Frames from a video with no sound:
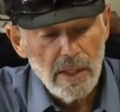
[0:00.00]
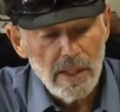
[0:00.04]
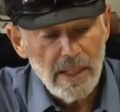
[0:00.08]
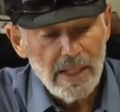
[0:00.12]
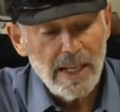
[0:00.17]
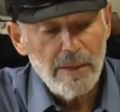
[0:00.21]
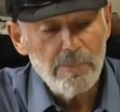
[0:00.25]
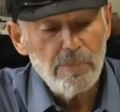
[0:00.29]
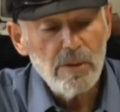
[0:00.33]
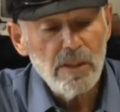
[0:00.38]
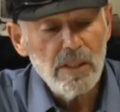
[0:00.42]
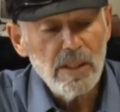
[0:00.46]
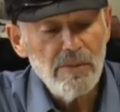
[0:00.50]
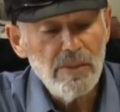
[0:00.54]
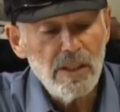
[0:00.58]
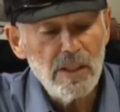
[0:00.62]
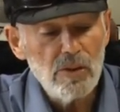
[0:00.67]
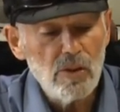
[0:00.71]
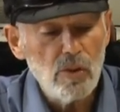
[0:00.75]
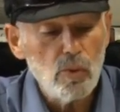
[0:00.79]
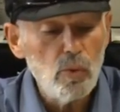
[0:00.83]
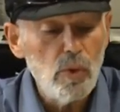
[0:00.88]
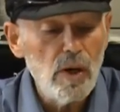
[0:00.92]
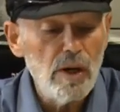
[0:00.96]
And I believe
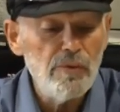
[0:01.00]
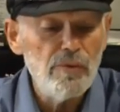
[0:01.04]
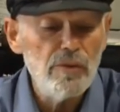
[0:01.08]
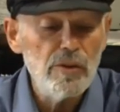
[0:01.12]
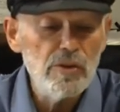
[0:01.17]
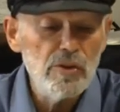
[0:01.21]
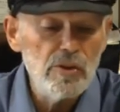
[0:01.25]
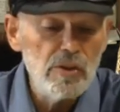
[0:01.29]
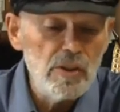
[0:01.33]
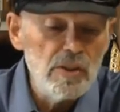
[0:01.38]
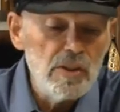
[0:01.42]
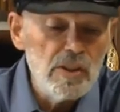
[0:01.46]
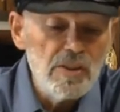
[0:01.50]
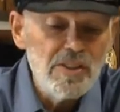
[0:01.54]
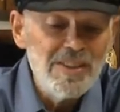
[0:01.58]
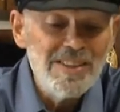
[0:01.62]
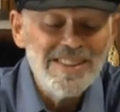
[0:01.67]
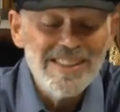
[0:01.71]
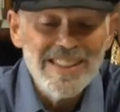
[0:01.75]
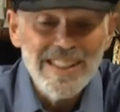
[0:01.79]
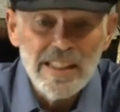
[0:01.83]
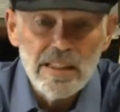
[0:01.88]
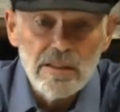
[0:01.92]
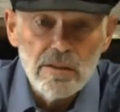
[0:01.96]
that the reference to this
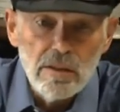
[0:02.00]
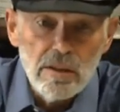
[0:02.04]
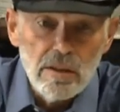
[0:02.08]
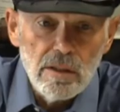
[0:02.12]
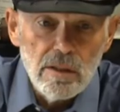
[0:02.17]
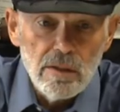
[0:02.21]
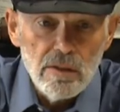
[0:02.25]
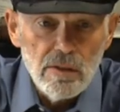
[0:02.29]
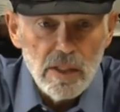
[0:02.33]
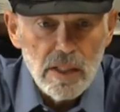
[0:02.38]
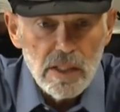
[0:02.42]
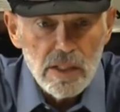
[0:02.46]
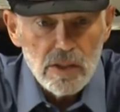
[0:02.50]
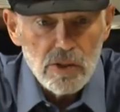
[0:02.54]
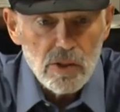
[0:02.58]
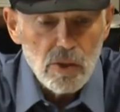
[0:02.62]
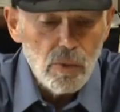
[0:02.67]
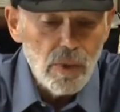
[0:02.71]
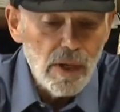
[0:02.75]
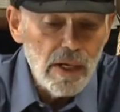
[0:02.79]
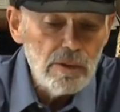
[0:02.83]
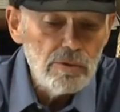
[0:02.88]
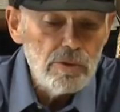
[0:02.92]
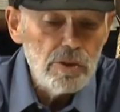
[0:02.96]
sin that is
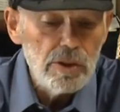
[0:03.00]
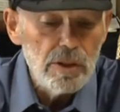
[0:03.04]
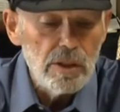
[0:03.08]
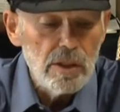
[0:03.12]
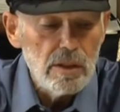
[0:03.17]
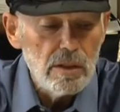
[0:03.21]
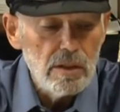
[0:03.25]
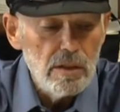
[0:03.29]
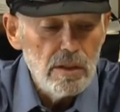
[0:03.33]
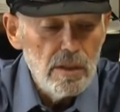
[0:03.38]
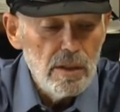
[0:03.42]
crouching